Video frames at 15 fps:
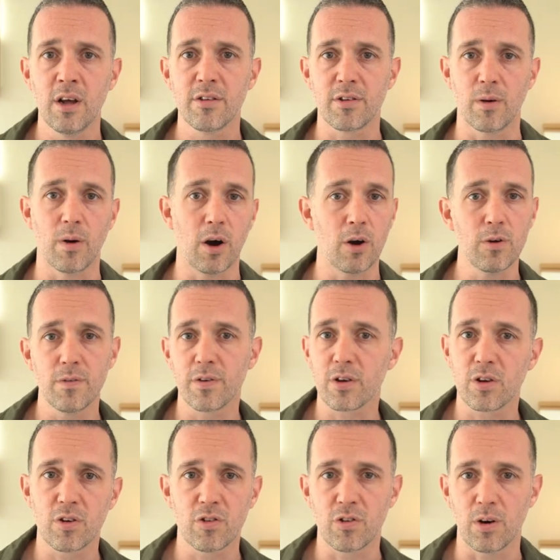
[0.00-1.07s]
So
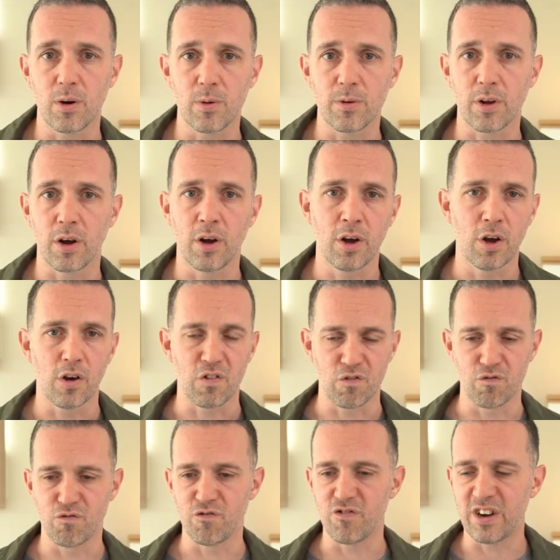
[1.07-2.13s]
over-controlled are
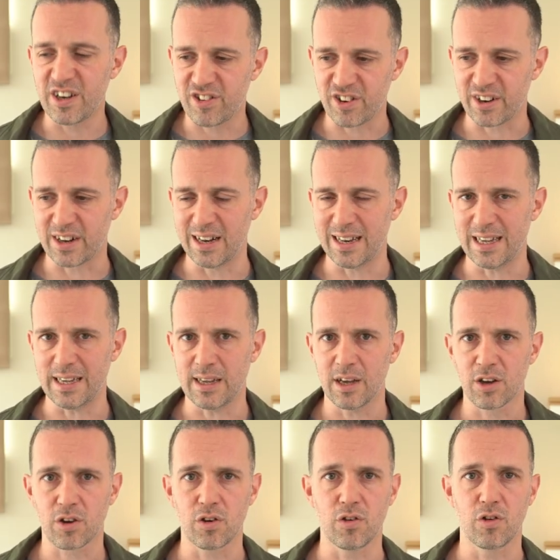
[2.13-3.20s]
rigidly
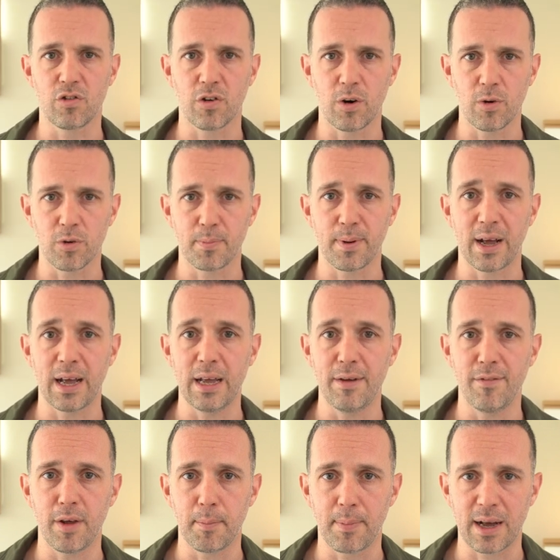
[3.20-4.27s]
controlled
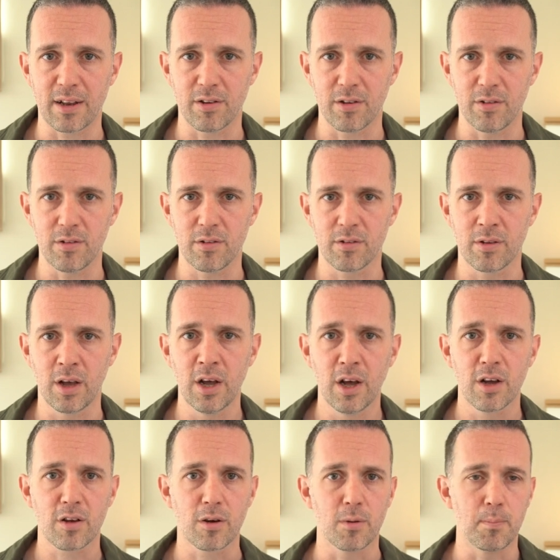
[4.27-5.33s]
behaviour patterns,
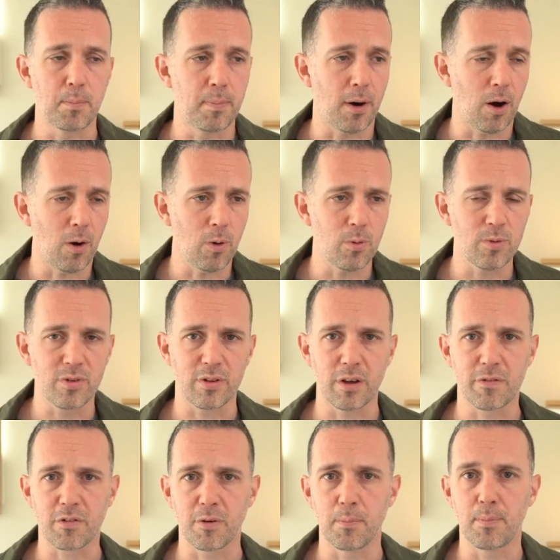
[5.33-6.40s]

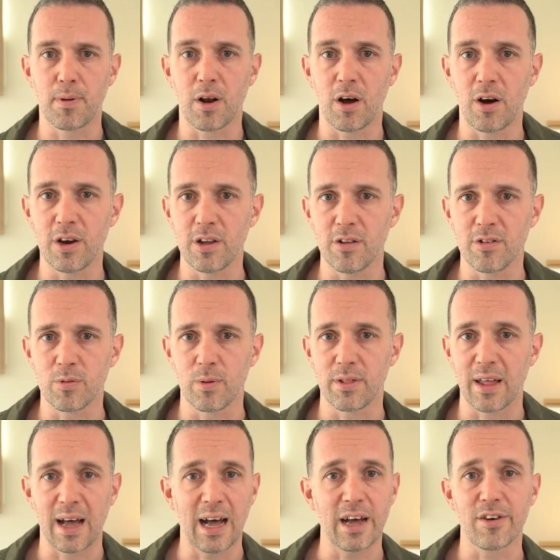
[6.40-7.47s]
compulsive compliance with
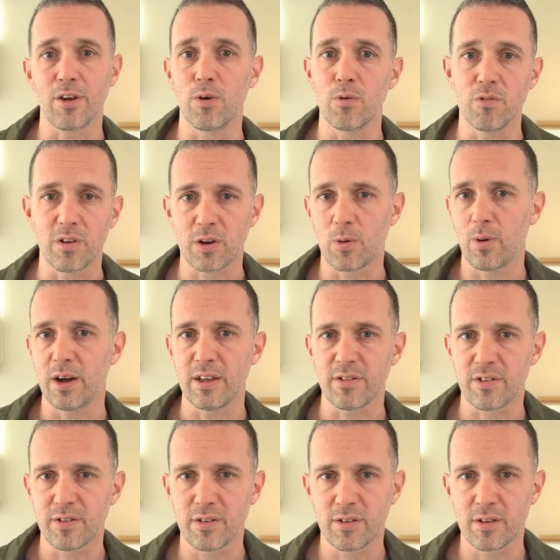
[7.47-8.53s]
adult
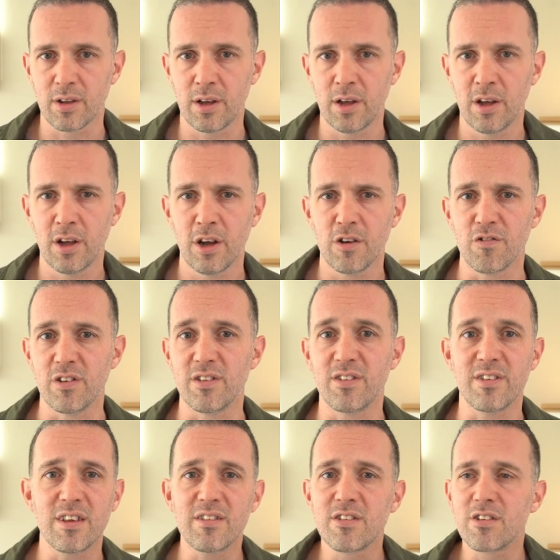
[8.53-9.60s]
requests,
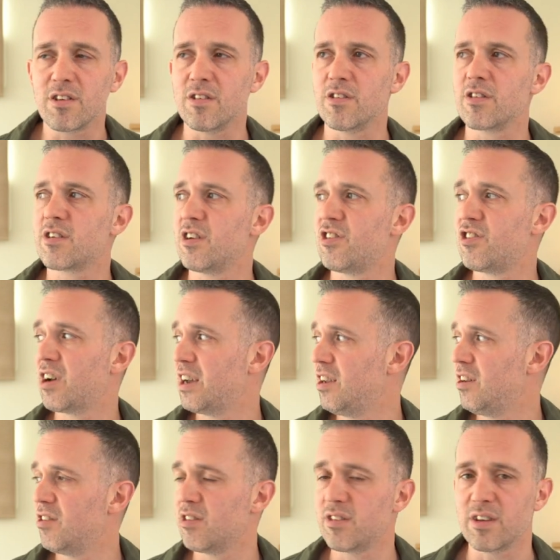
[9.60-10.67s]
resistance to
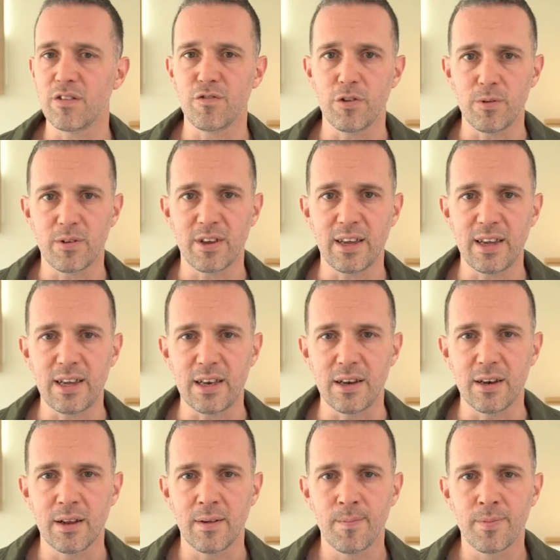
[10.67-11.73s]
changes in routine,